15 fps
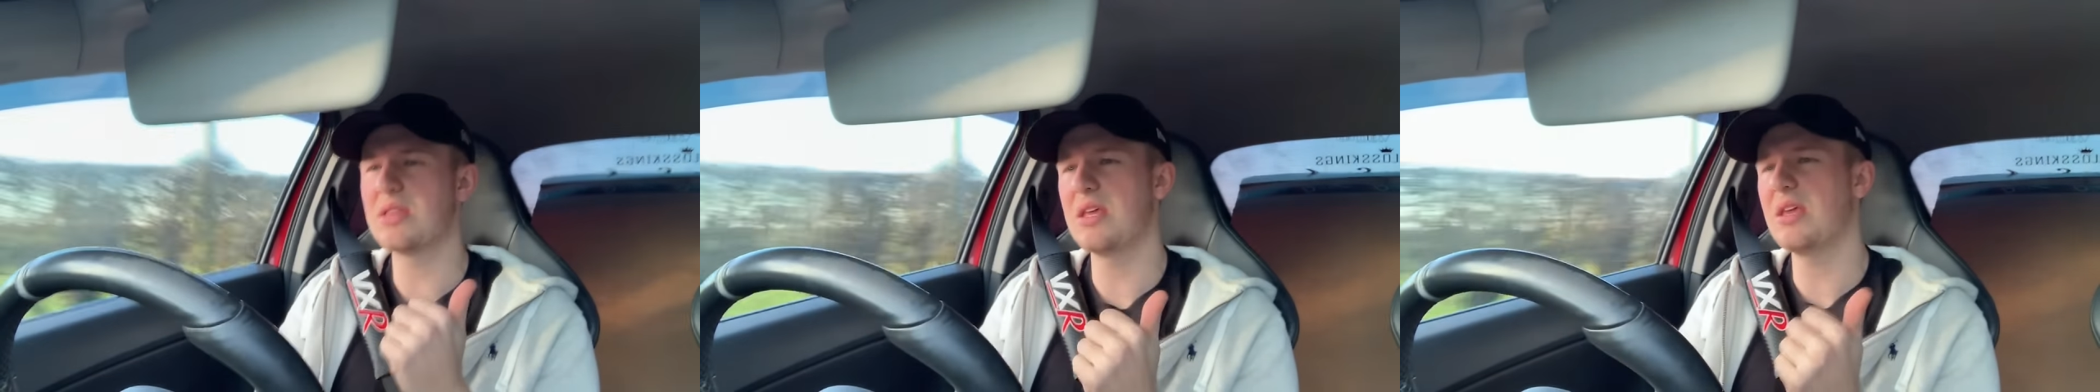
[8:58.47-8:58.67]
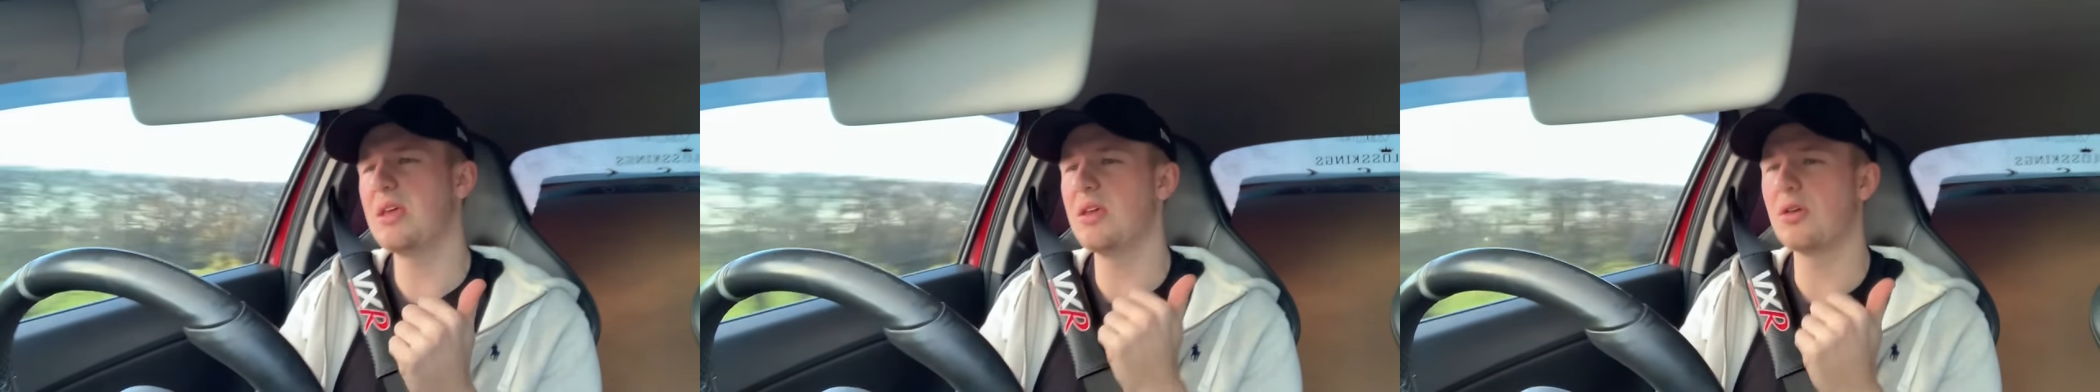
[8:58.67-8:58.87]

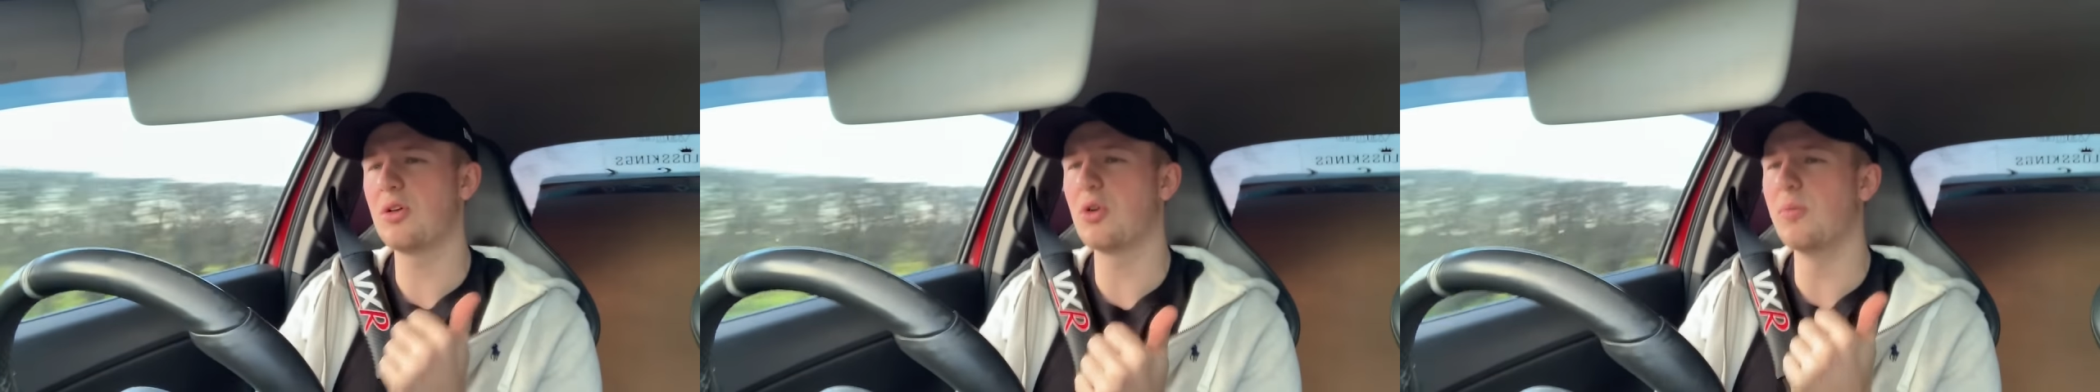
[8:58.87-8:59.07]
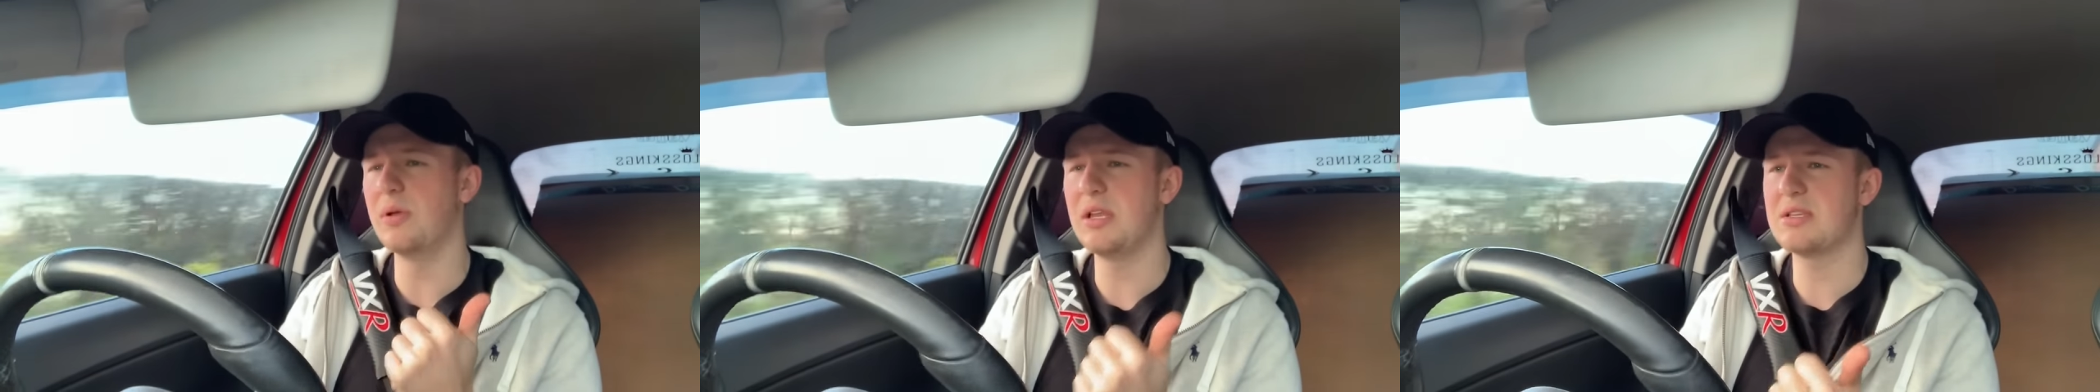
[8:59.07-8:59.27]

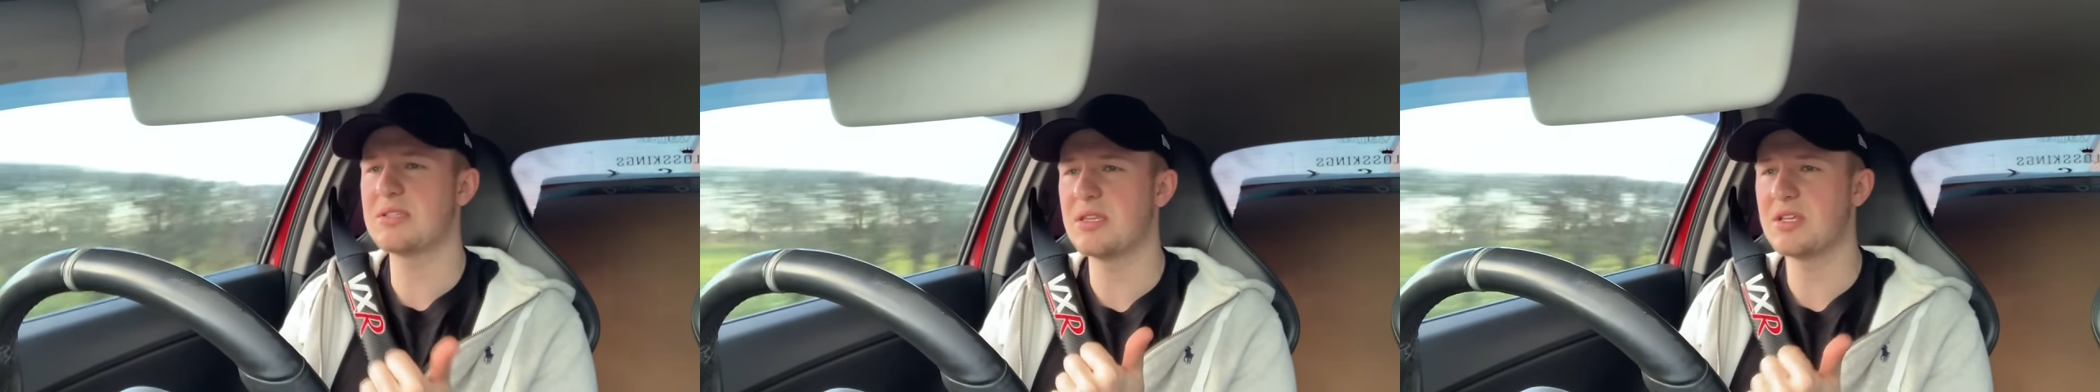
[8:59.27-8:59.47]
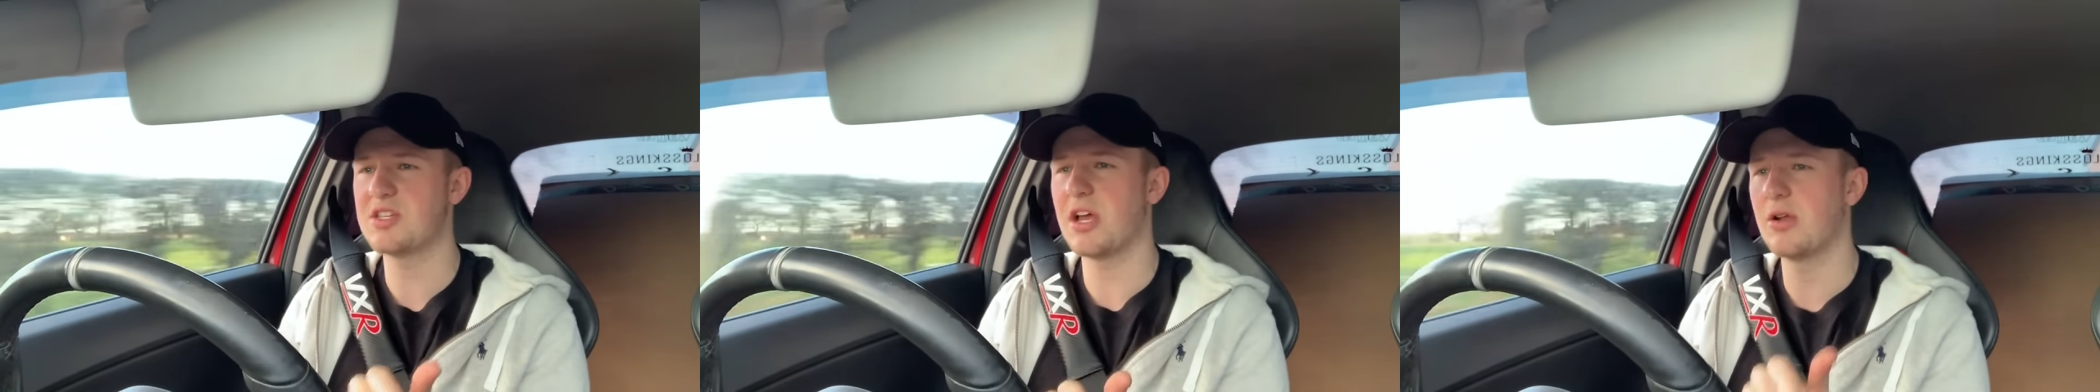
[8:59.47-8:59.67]

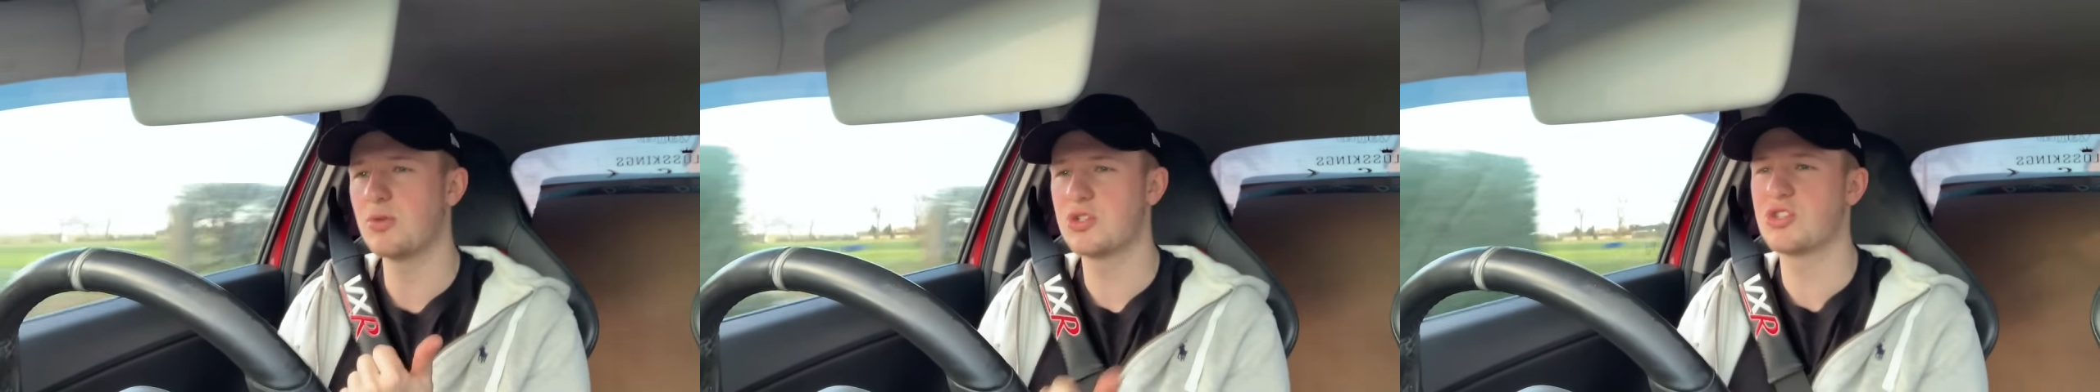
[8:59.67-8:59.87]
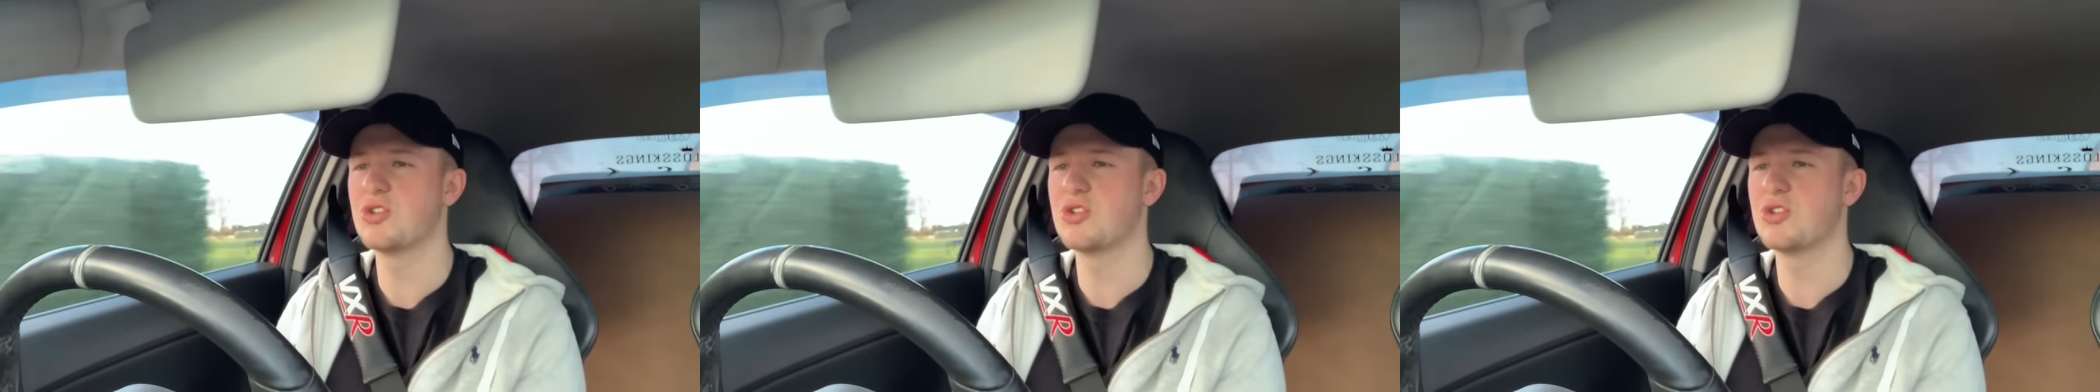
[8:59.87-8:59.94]
the channel